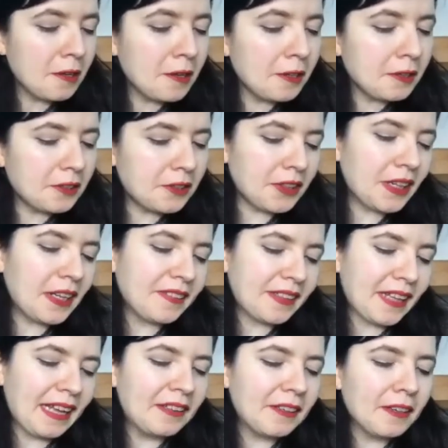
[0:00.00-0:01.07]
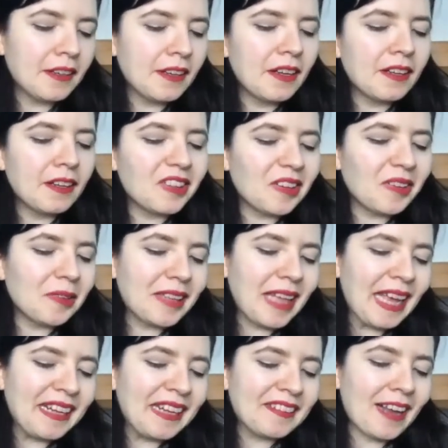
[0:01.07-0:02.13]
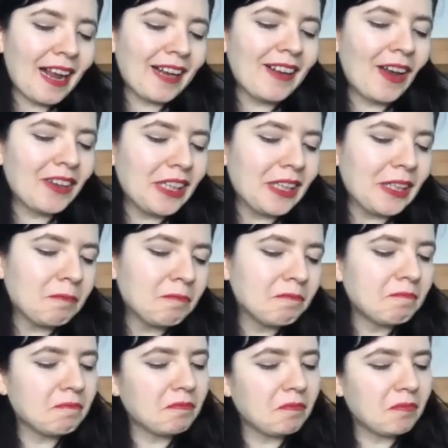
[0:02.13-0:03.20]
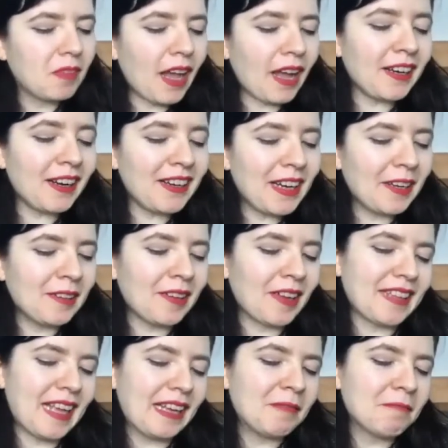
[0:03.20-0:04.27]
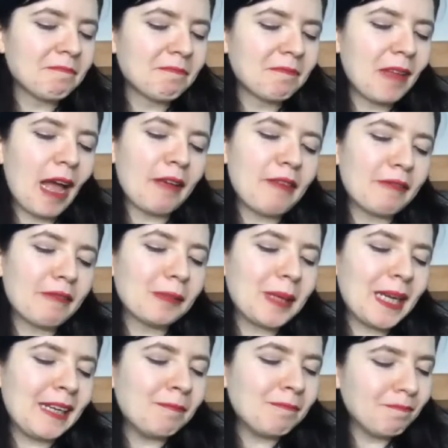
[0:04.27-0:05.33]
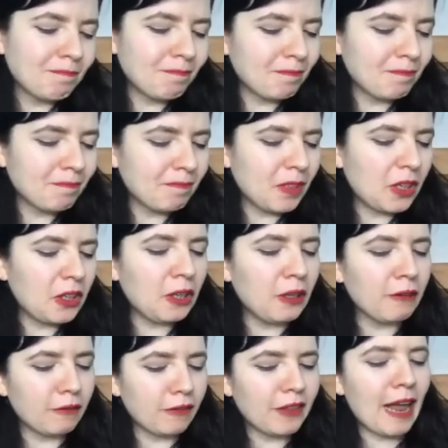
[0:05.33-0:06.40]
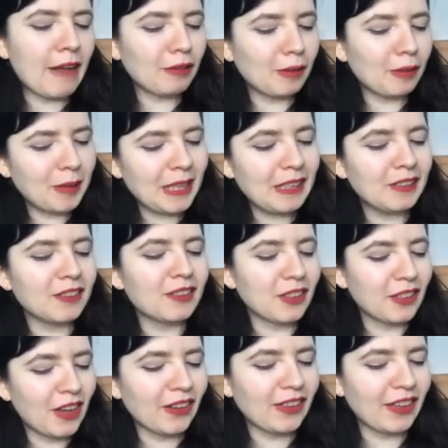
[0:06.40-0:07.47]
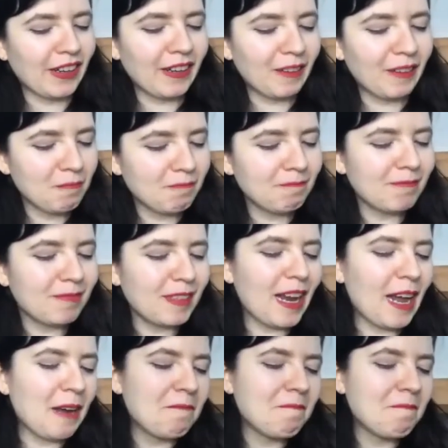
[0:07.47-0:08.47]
Julian said, So you're saying it's like London? I don't know, I said, I've never been. You've never been to London? No.